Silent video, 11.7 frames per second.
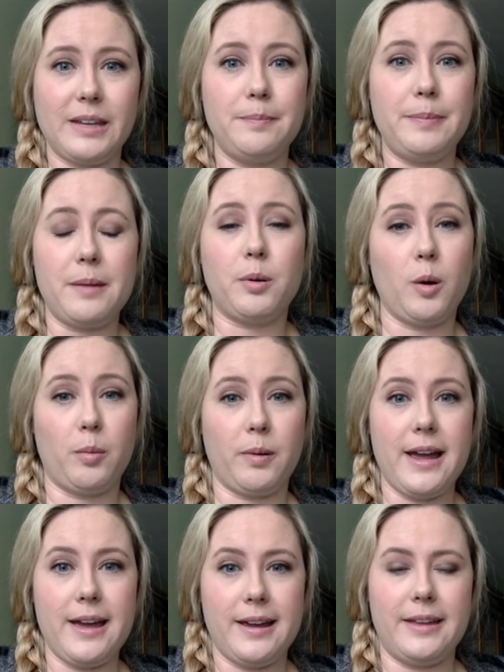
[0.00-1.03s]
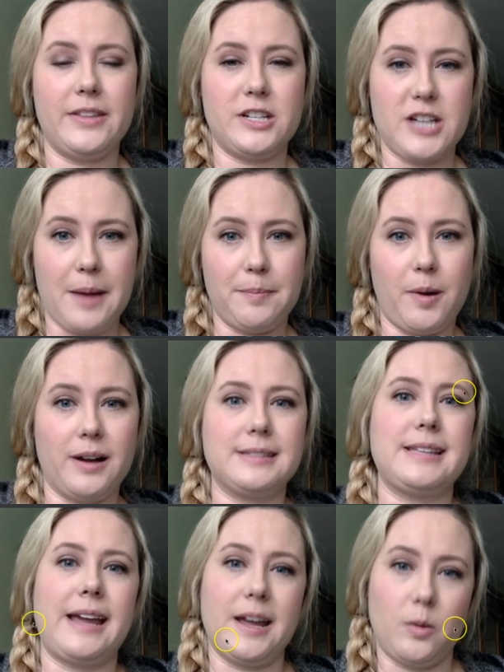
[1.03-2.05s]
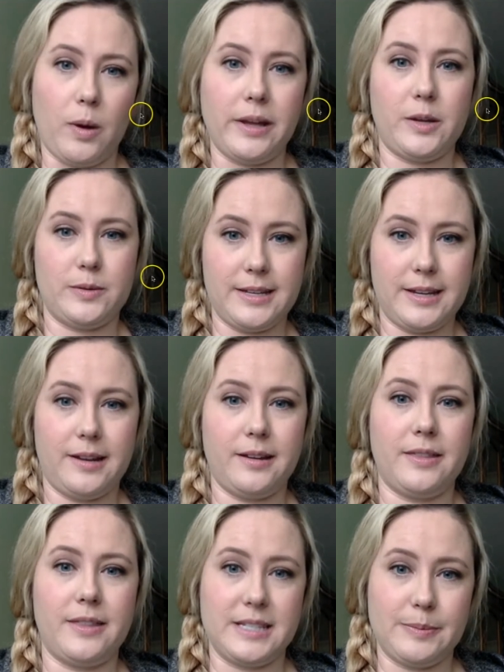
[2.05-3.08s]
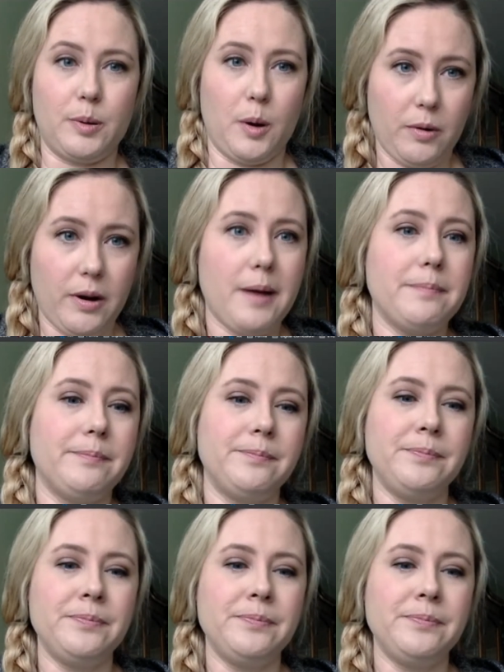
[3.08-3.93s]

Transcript: be appropriate in the chat box and while using this program.